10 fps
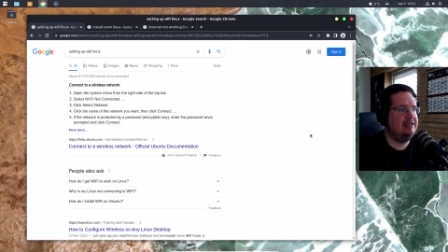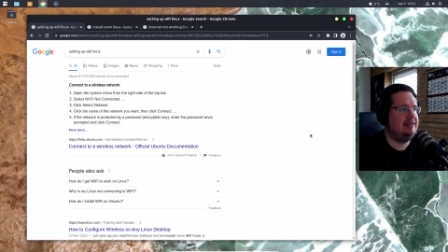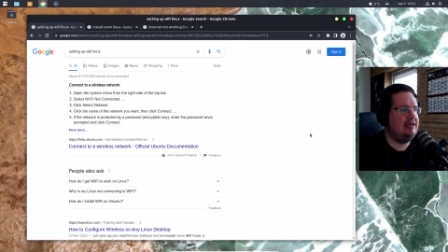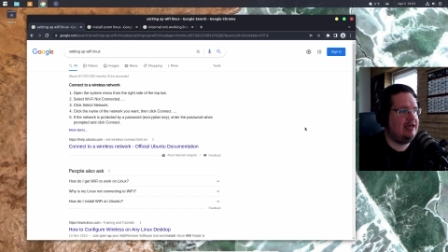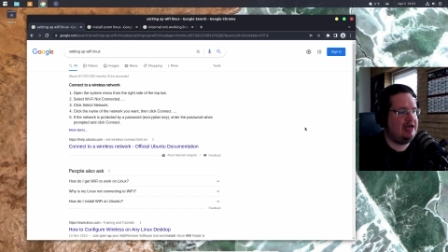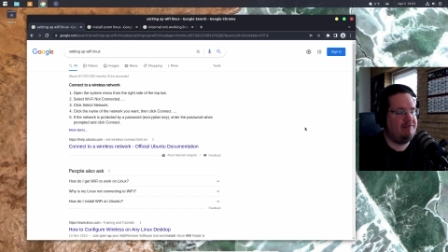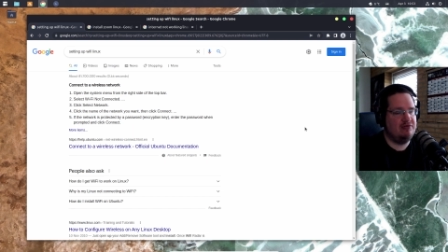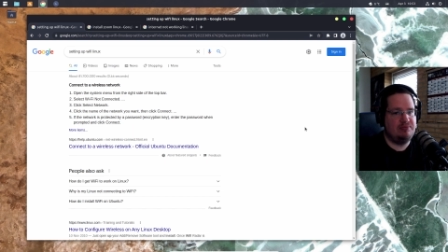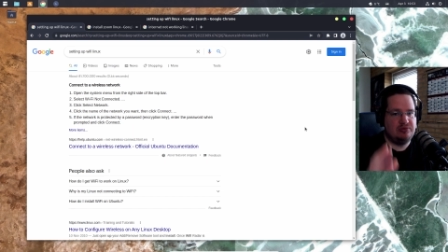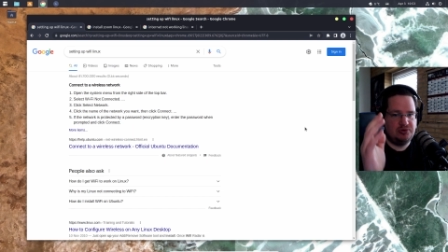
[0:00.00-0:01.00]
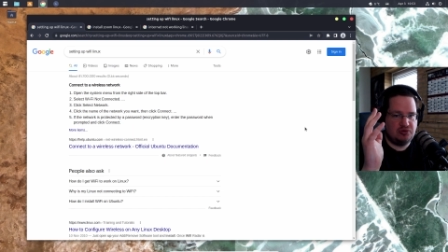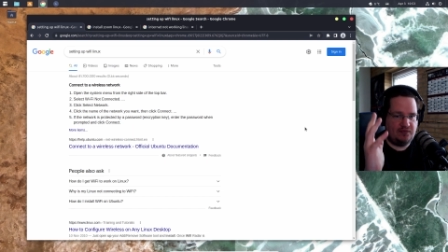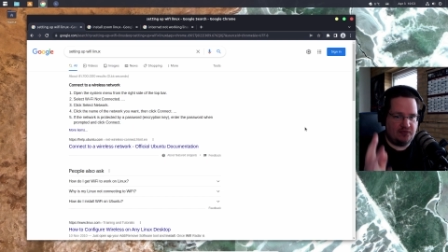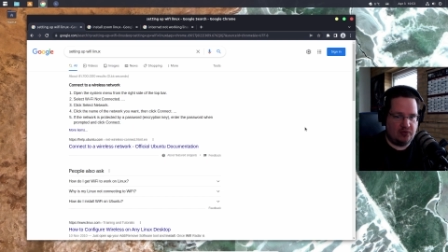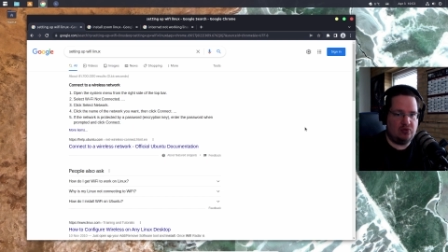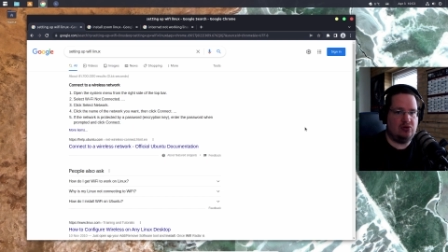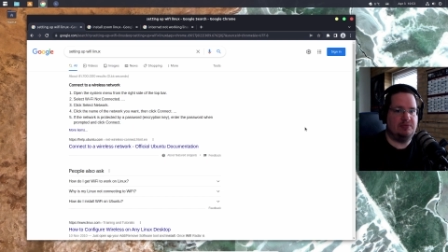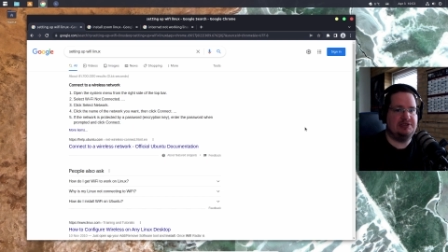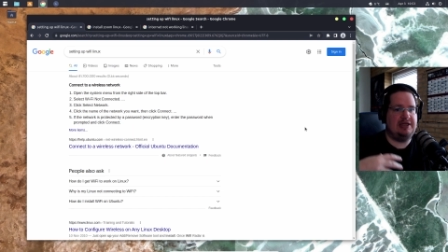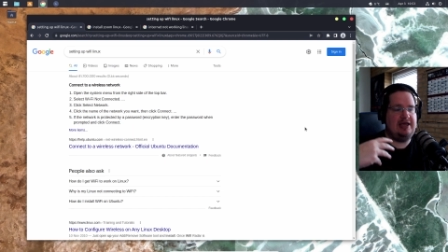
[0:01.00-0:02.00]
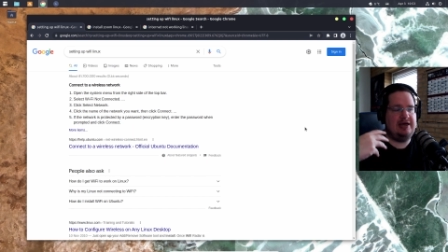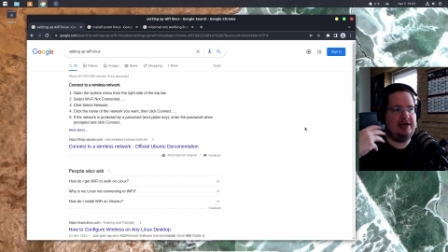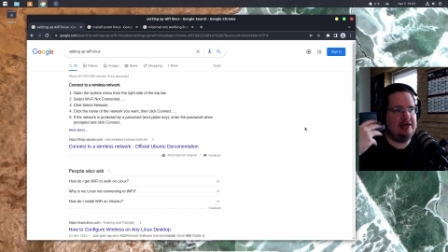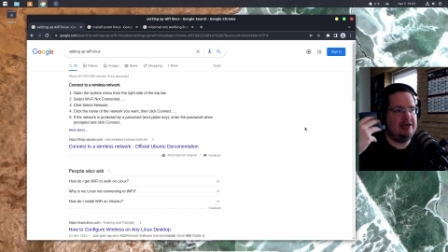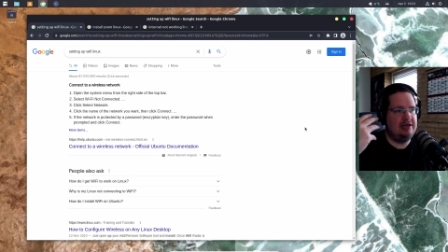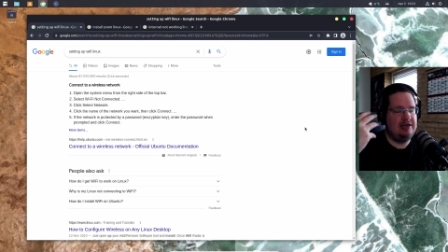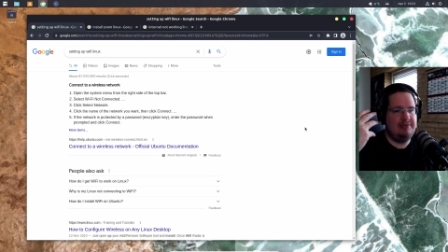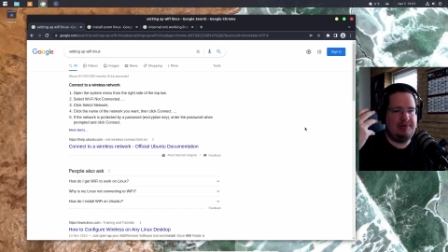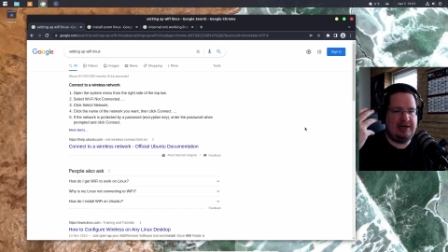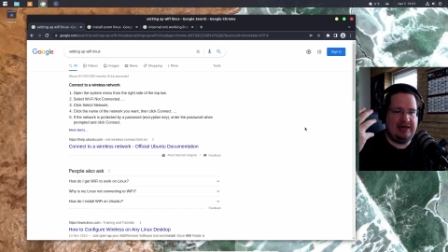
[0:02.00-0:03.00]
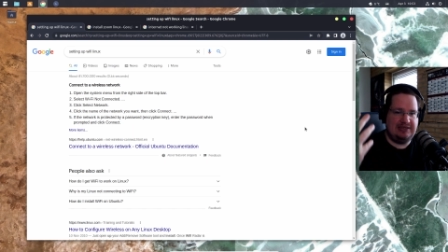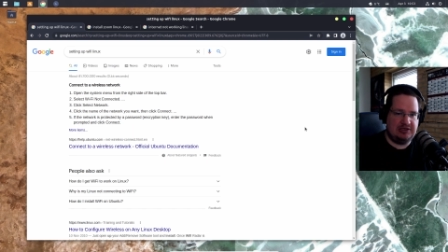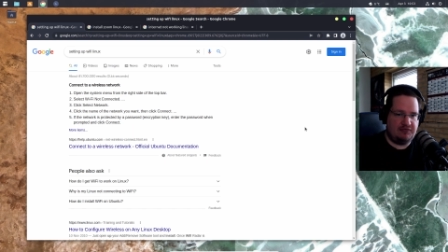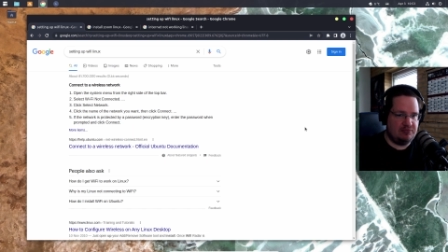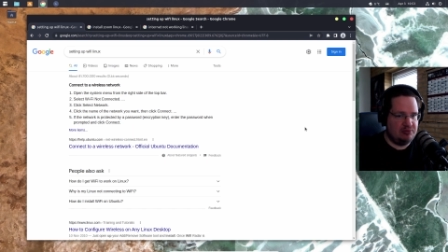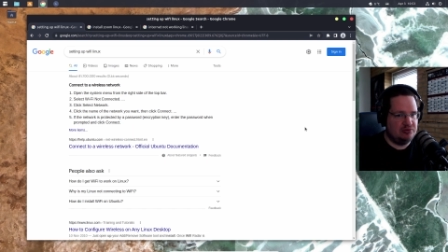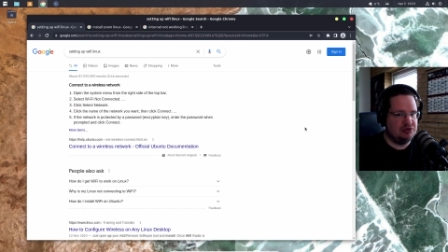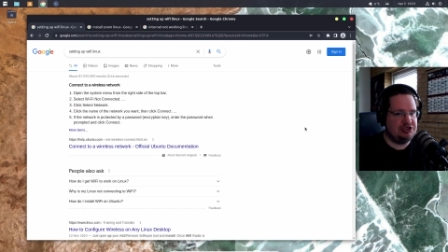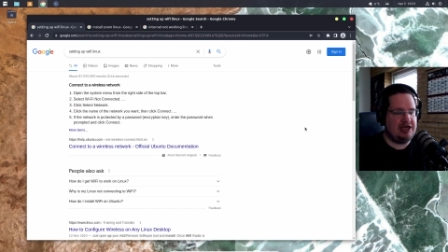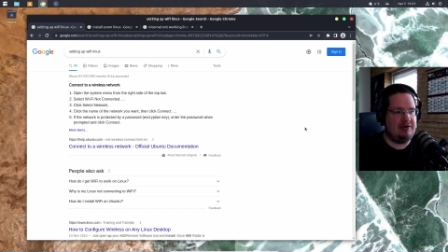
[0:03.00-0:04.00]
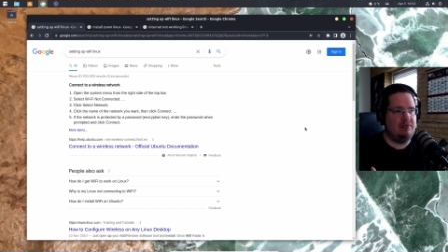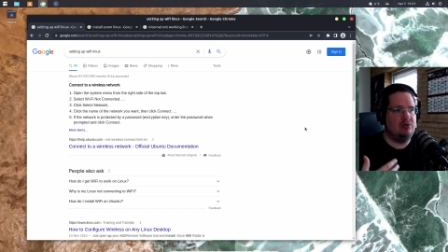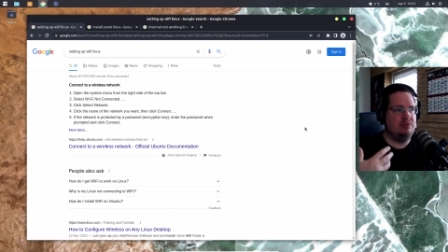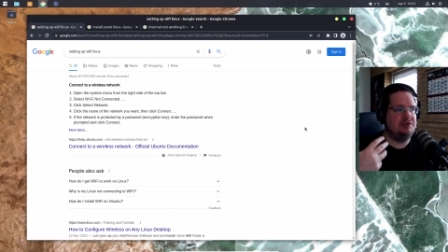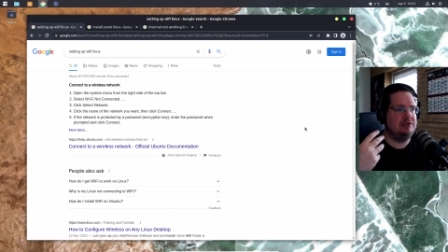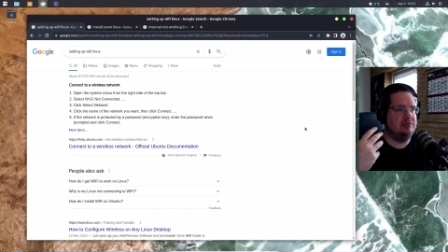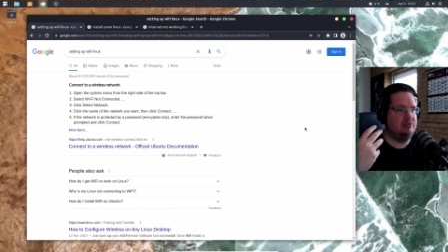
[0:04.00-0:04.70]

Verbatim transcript: They have Ubuntu forums. There are plenty of Ubuntu chat rooms.